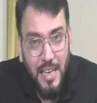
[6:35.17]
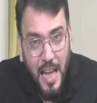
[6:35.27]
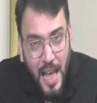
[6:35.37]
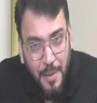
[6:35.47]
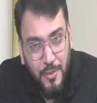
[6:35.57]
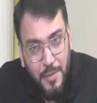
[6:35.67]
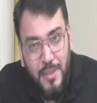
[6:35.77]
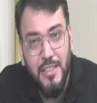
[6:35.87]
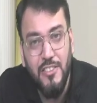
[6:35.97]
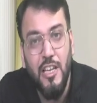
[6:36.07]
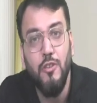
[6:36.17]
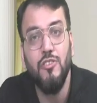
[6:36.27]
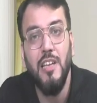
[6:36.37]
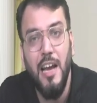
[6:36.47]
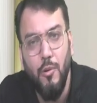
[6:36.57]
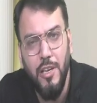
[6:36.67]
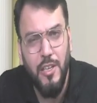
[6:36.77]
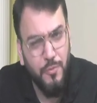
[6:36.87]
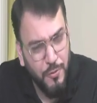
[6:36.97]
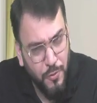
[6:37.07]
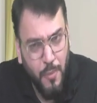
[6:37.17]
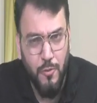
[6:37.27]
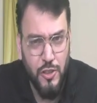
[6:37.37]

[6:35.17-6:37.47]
have given the solution accordingly, from